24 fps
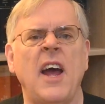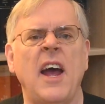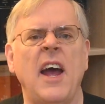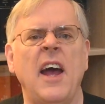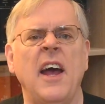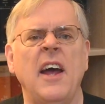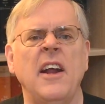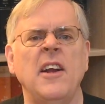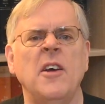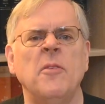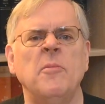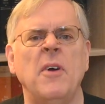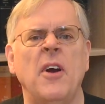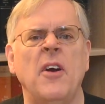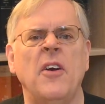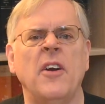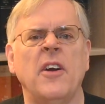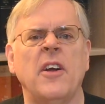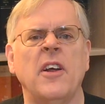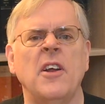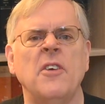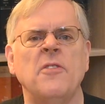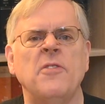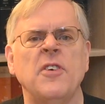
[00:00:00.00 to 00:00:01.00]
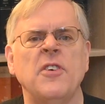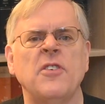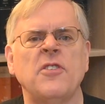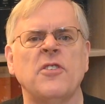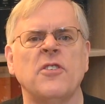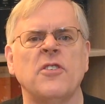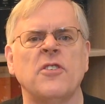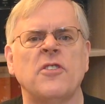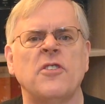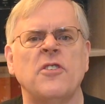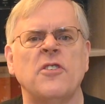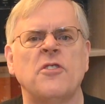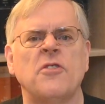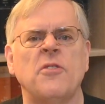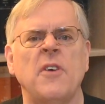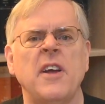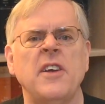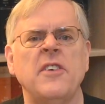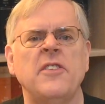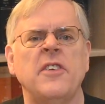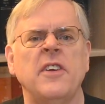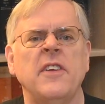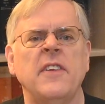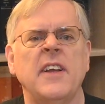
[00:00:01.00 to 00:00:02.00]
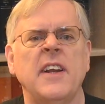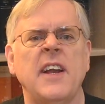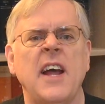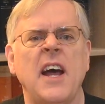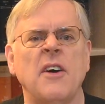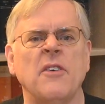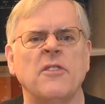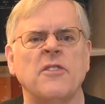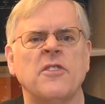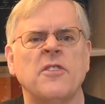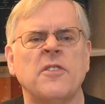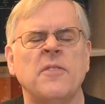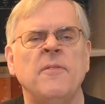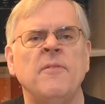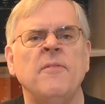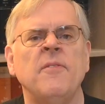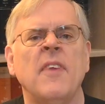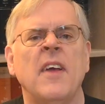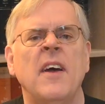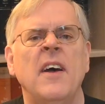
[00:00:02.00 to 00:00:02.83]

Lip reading: and American officials as raising the doubts.